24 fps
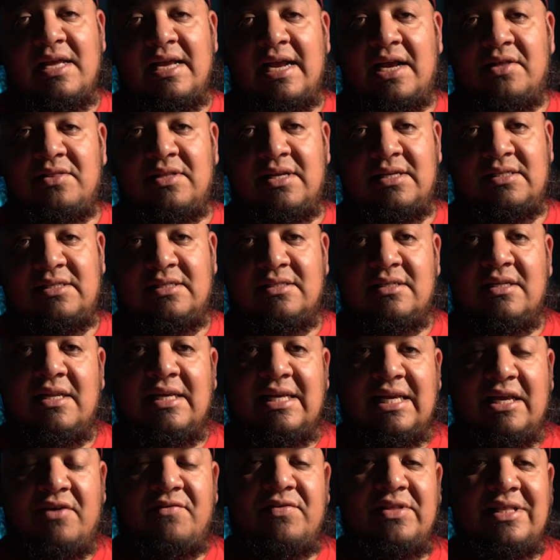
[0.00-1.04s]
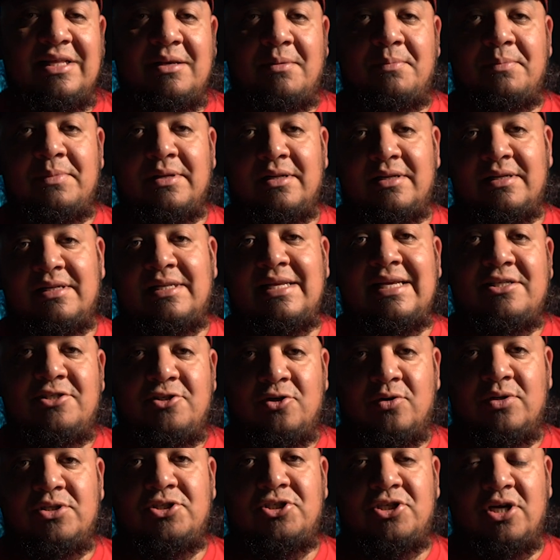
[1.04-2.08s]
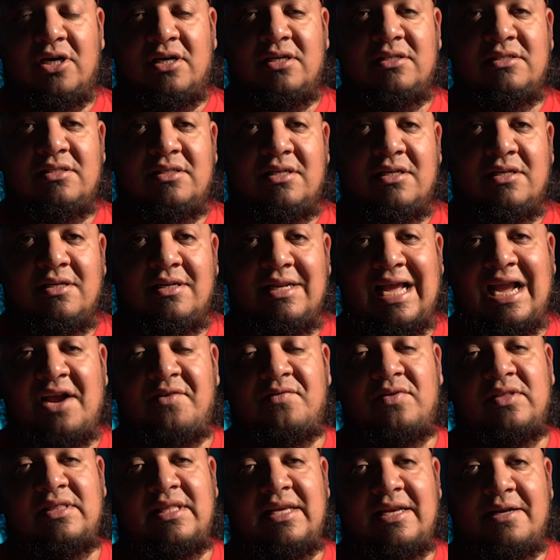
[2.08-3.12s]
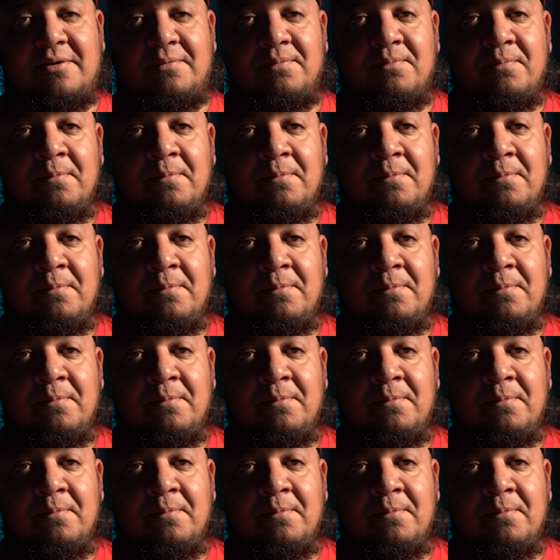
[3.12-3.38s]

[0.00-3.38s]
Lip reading: And this is going to give you the ability to adjust everything.